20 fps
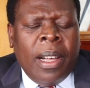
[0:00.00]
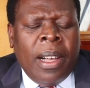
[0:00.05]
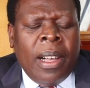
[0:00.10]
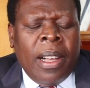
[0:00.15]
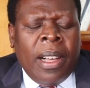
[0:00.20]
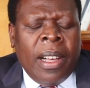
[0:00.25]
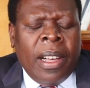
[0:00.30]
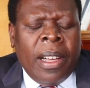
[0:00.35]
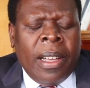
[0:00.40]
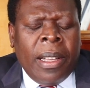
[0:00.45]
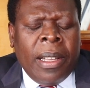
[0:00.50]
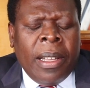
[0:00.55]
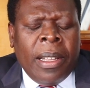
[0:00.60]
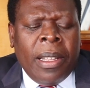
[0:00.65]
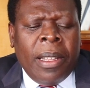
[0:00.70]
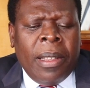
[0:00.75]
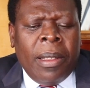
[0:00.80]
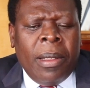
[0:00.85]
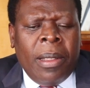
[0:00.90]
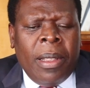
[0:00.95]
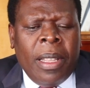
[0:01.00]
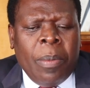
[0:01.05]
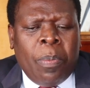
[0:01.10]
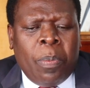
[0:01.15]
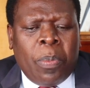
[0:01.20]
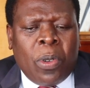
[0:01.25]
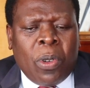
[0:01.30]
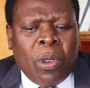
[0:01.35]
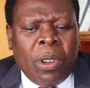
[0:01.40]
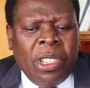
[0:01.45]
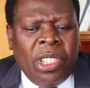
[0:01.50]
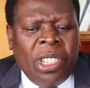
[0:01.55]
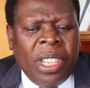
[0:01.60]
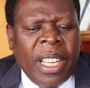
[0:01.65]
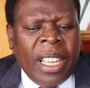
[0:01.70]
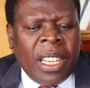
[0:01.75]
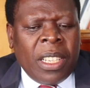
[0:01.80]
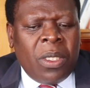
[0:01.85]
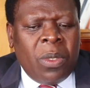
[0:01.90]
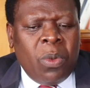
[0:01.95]
the, uh, the
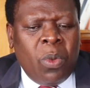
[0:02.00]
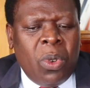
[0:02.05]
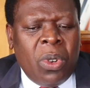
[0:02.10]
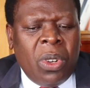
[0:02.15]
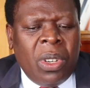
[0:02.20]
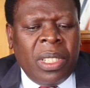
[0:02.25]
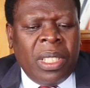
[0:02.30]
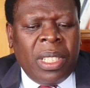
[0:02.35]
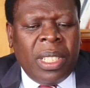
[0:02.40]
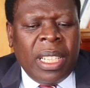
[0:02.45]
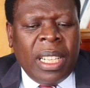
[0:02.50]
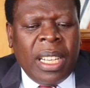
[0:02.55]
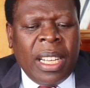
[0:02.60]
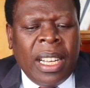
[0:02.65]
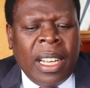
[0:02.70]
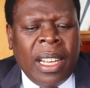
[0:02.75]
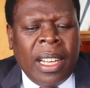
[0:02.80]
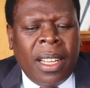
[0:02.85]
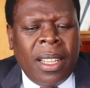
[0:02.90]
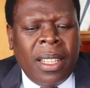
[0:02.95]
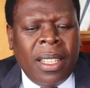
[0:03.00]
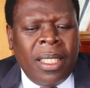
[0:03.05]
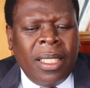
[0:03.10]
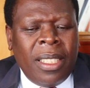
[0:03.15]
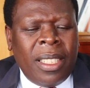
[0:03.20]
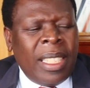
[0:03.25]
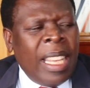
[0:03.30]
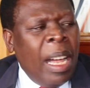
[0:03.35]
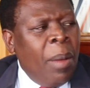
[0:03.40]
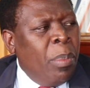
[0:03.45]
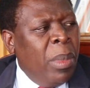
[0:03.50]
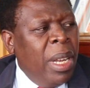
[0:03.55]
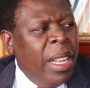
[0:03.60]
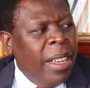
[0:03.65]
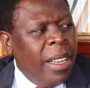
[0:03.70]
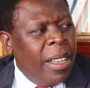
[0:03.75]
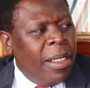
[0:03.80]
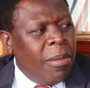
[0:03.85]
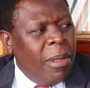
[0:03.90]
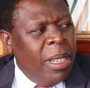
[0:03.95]
project was uh,
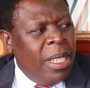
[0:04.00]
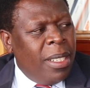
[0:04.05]
stumbling.